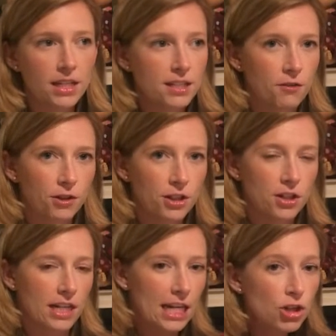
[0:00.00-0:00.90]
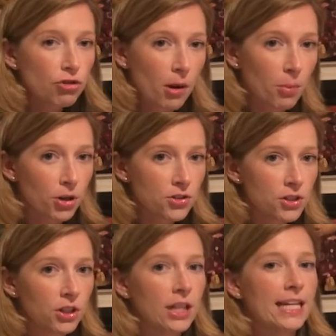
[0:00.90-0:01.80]
different
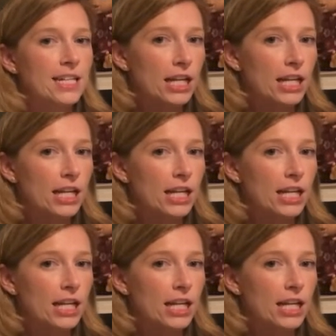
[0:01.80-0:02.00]
intrapersonal and